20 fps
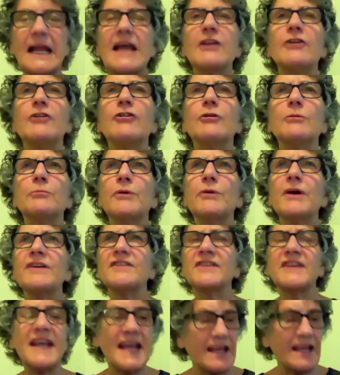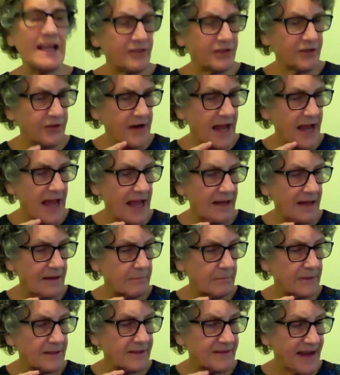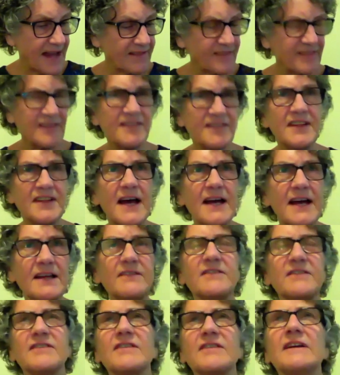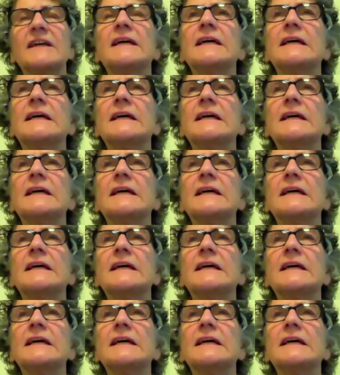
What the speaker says: and her breast cancer had metastasized.